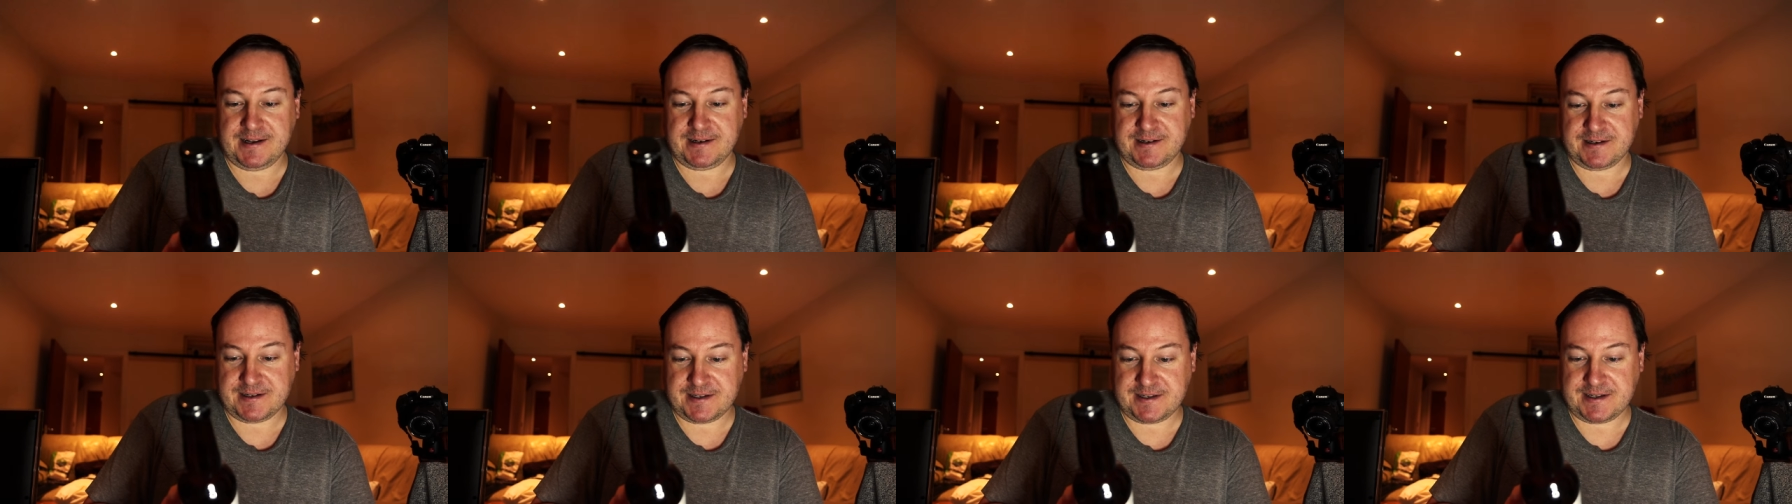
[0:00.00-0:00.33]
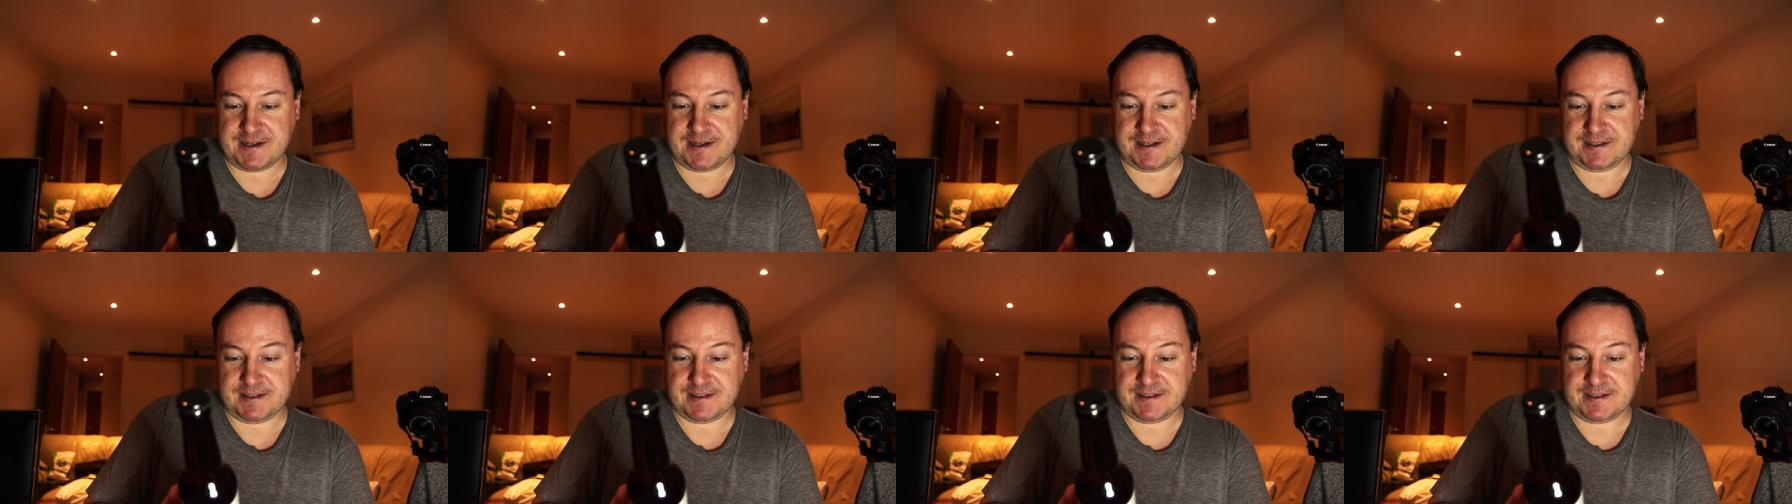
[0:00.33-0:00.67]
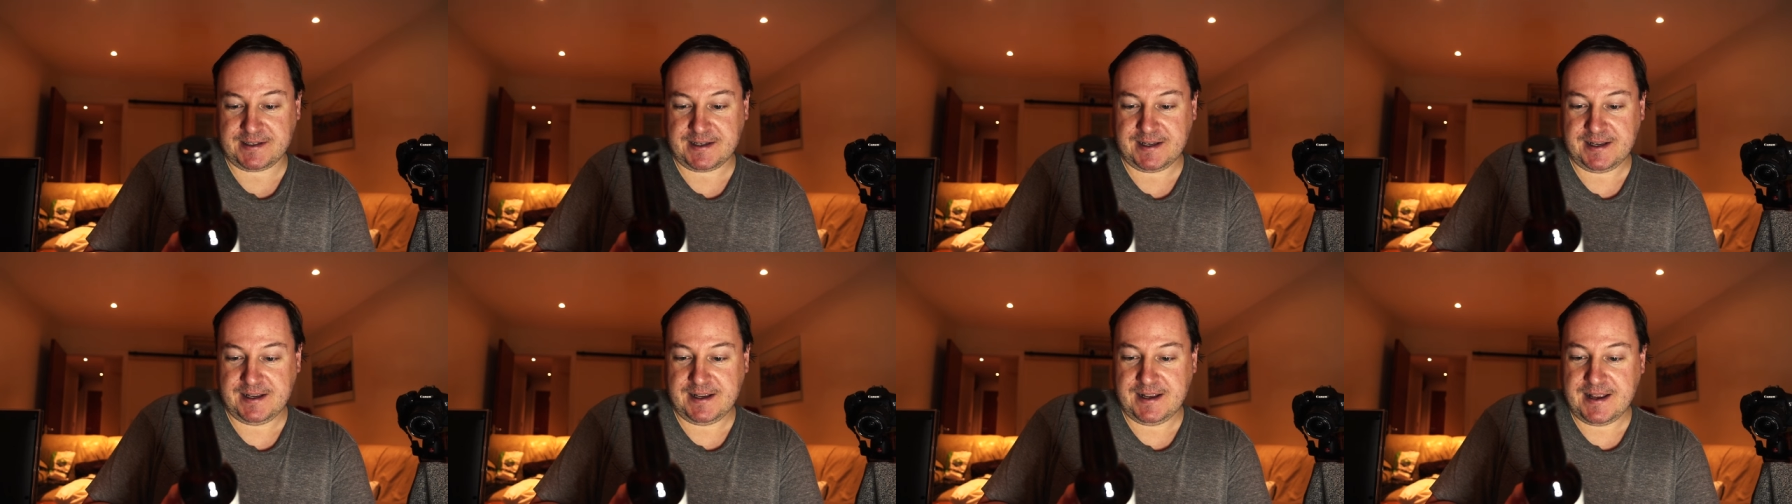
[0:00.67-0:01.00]
and lager
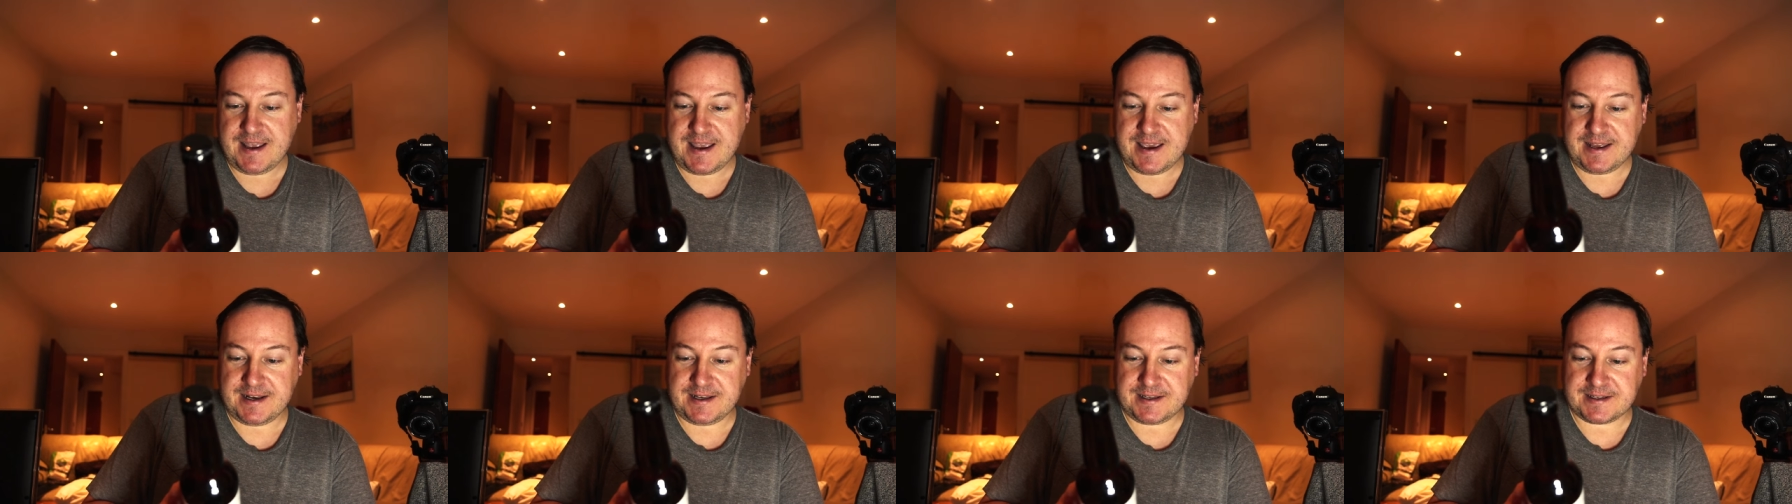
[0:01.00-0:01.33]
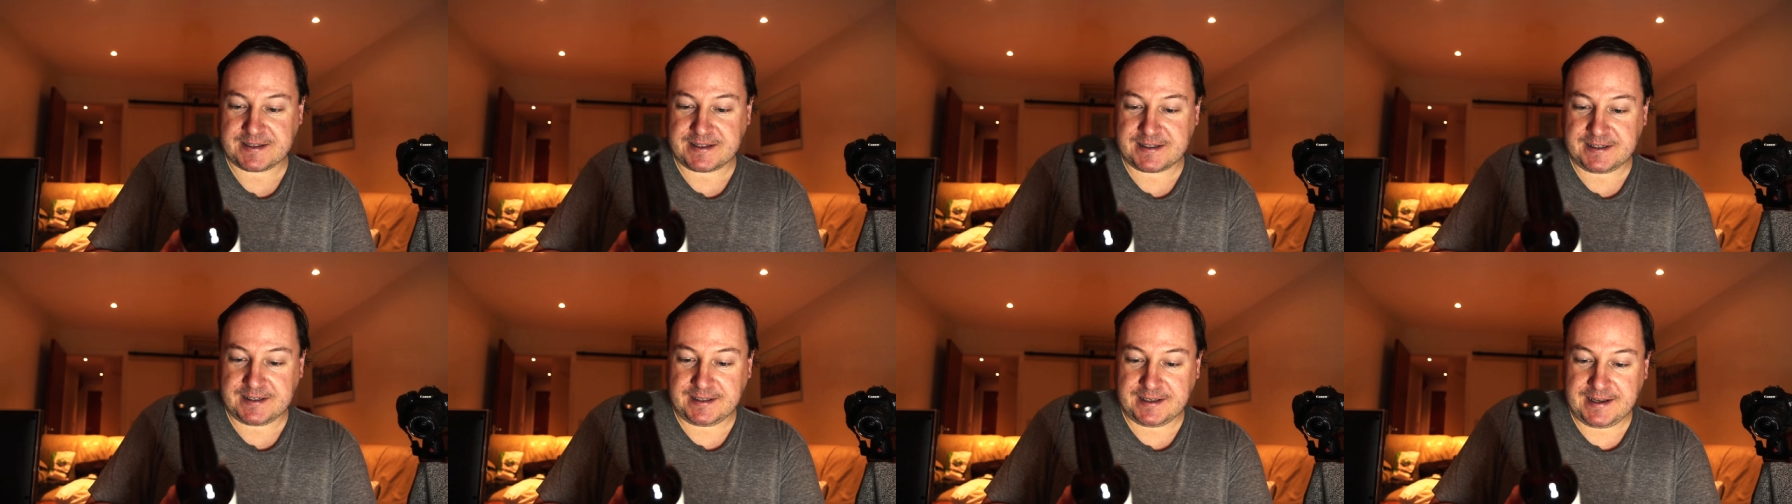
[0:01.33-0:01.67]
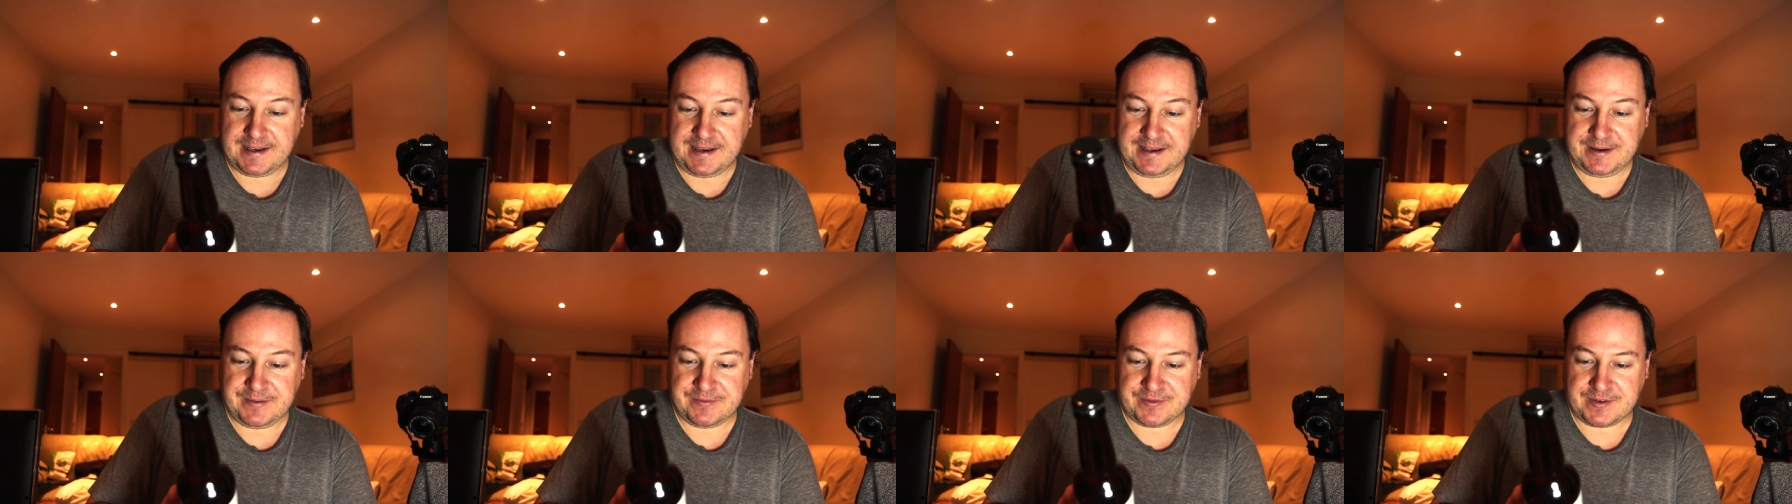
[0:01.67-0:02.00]
styles. It is
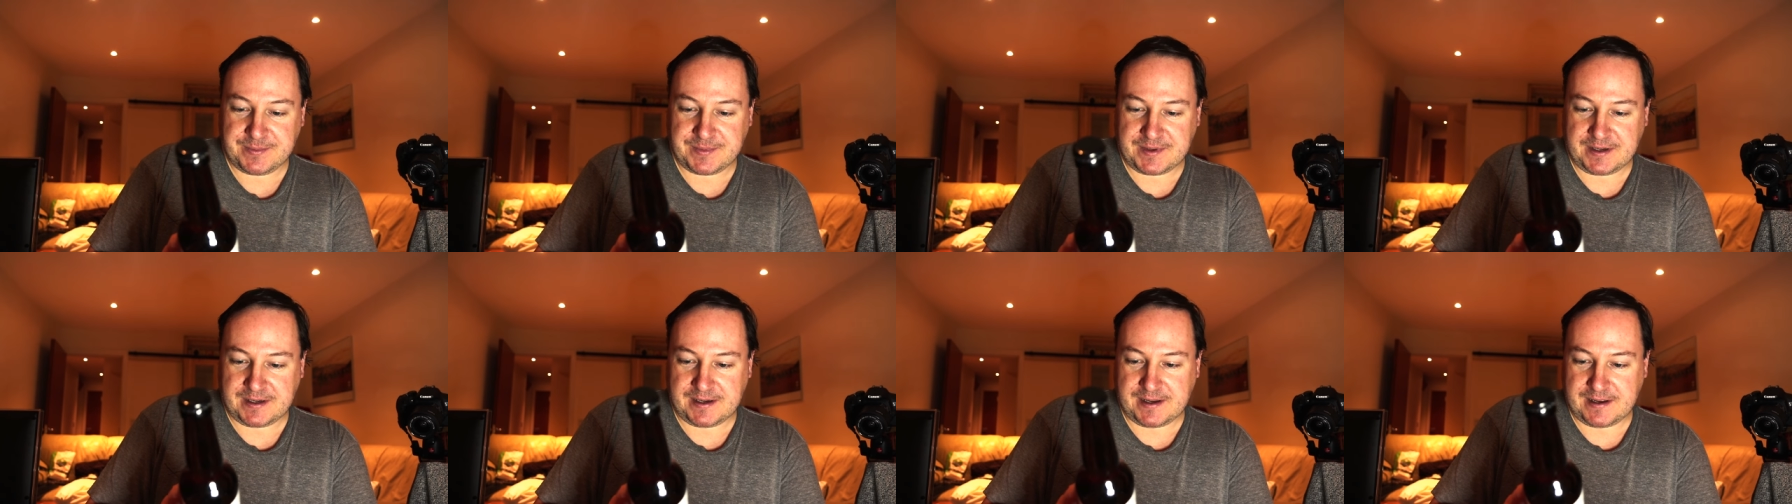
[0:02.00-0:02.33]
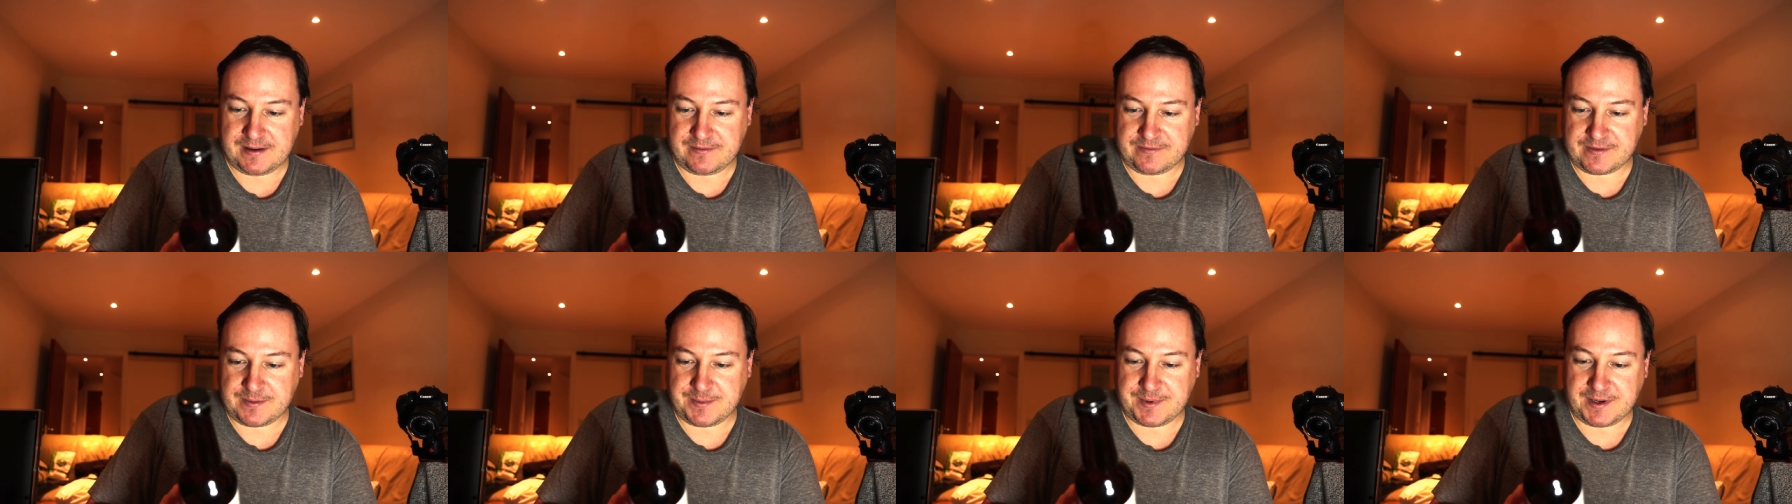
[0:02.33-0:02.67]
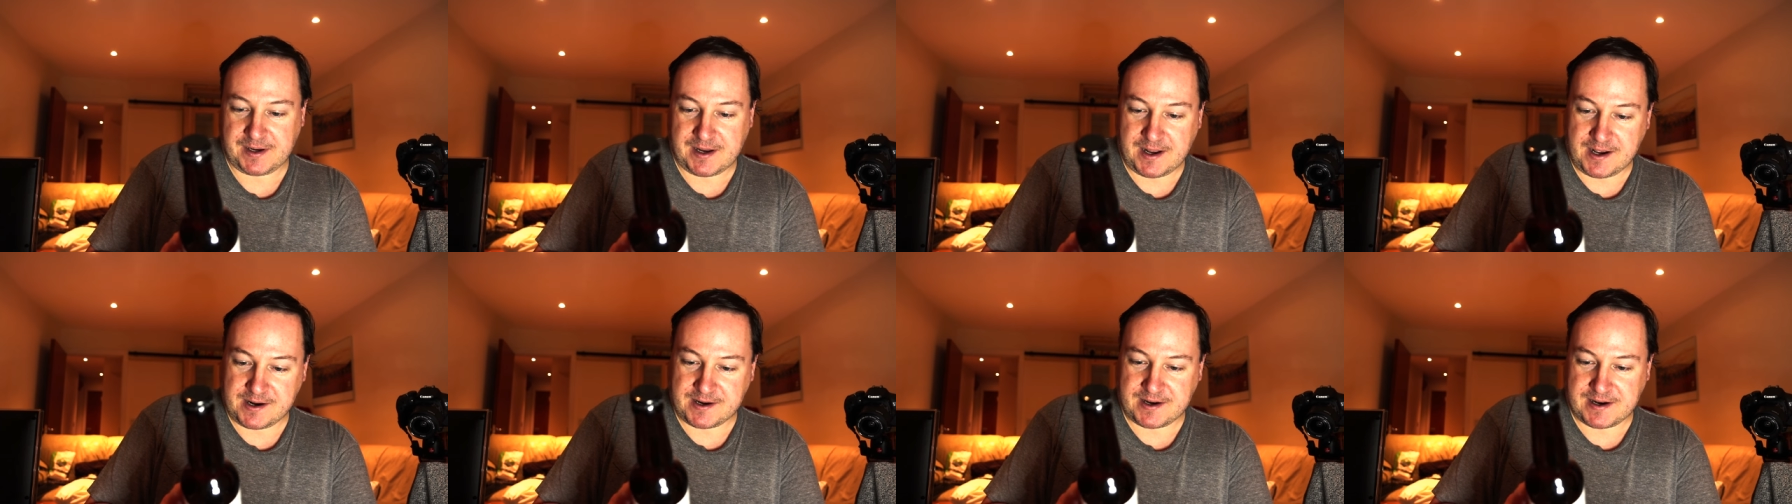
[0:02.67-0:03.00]
clean from the,
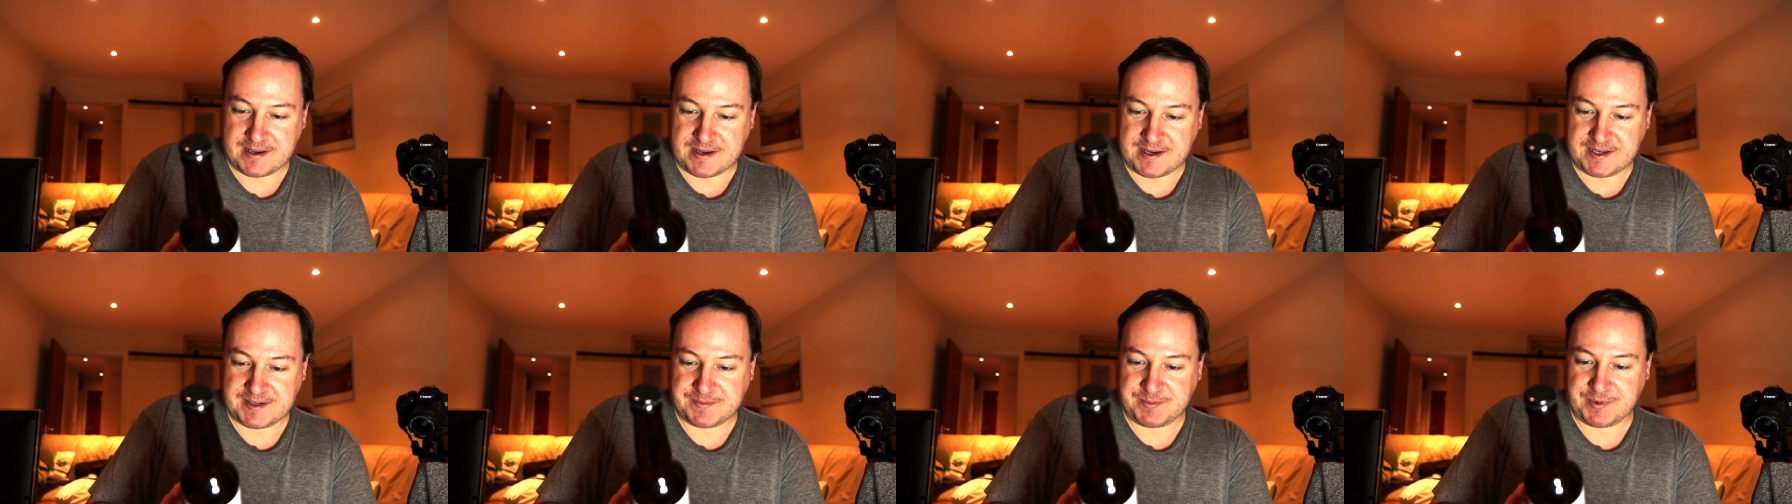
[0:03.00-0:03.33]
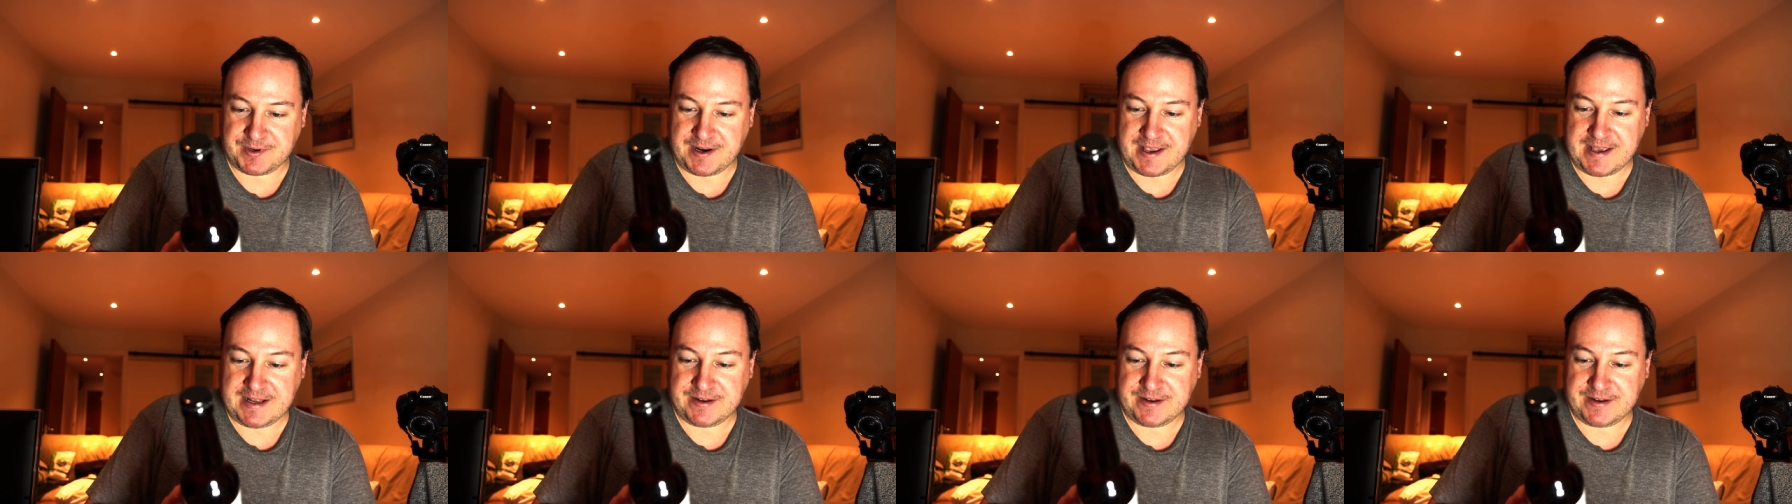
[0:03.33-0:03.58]
from the lager yeast,